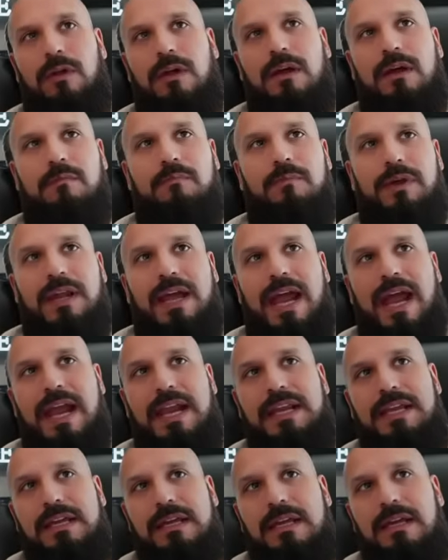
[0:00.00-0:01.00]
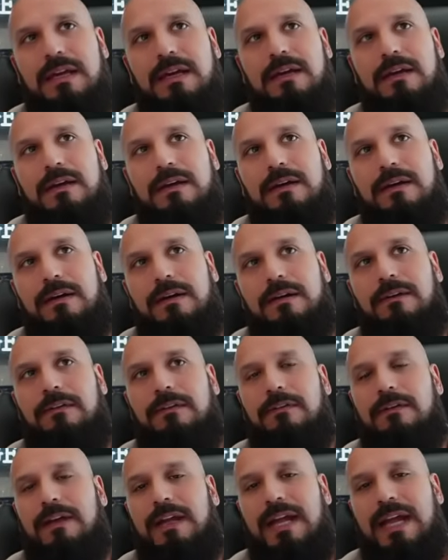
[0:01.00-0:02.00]
but any
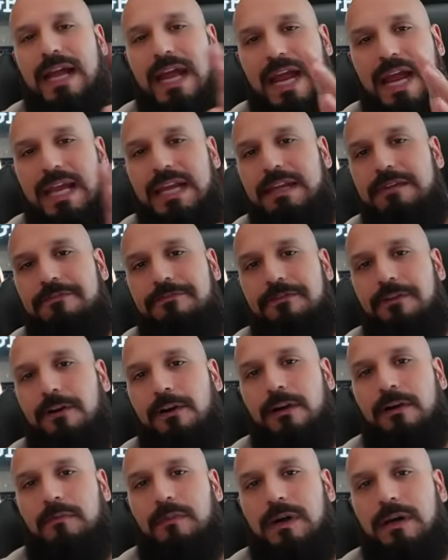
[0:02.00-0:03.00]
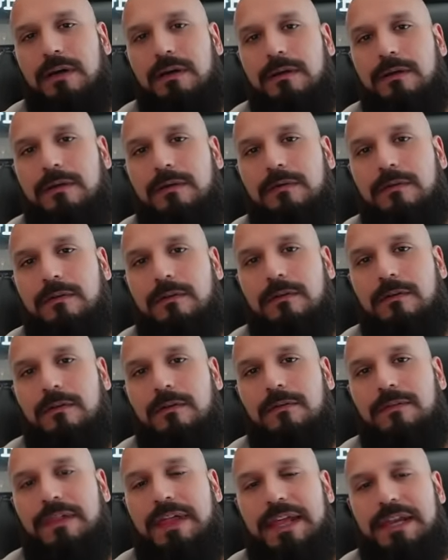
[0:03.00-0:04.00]
firm
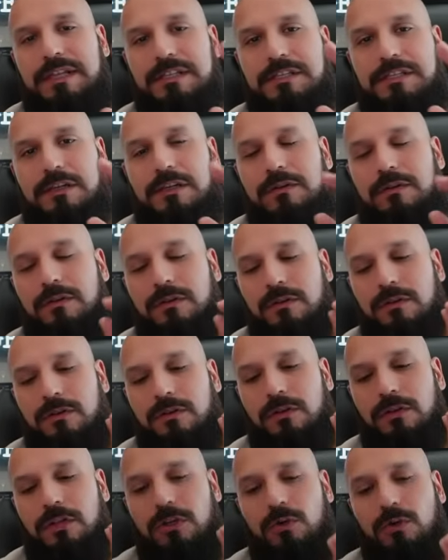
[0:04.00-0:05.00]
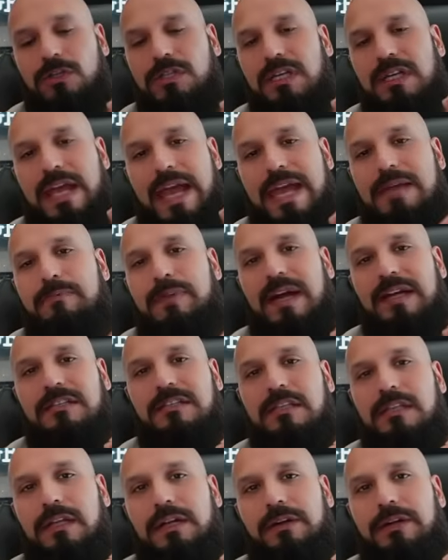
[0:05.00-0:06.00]
that is using Apex
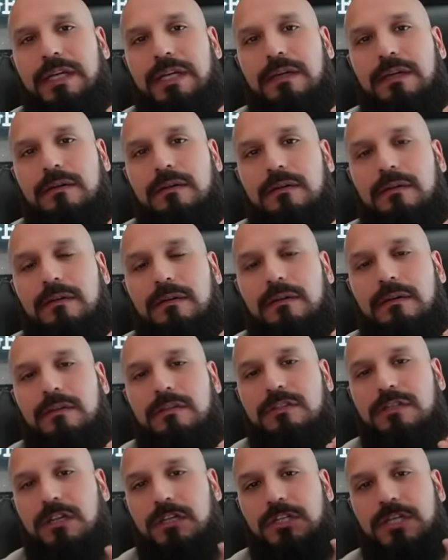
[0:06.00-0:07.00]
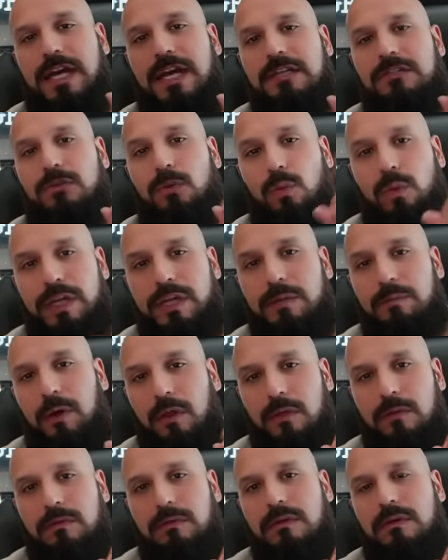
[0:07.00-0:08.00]
Clearing, such as
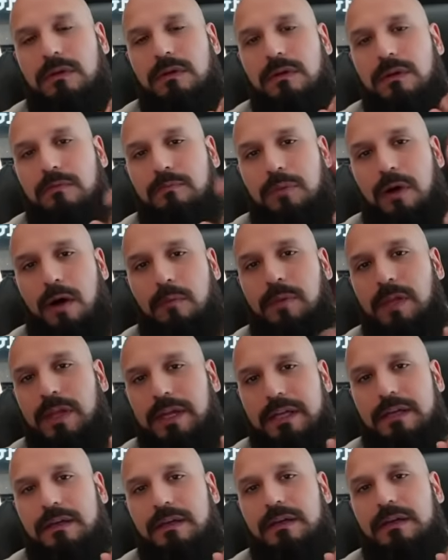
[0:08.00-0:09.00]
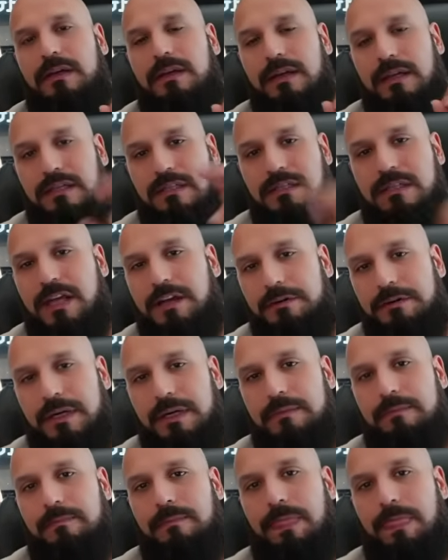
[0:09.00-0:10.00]
Webull, Public, etc.,
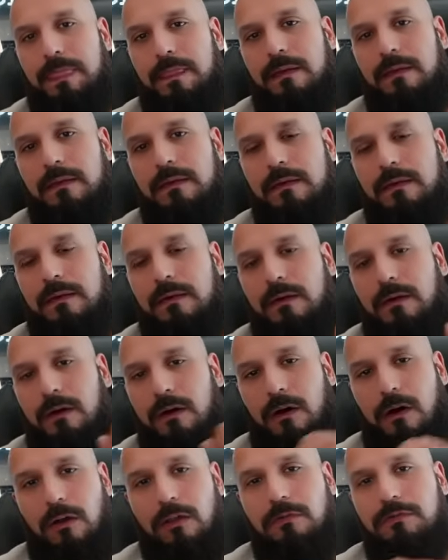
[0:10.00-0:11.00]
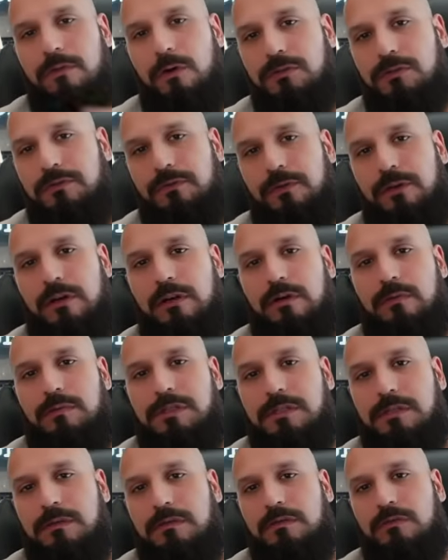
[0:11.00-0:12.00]
all of those
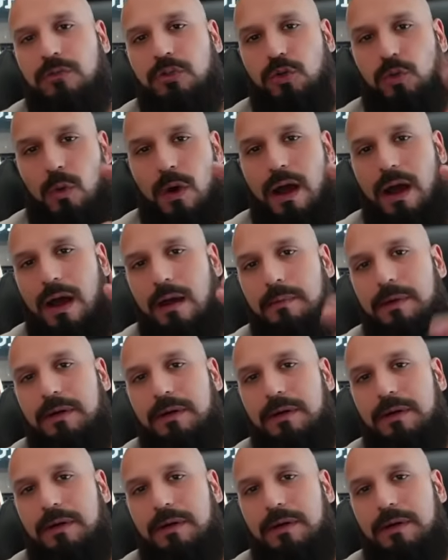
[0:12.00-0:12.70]
firms, Schwab,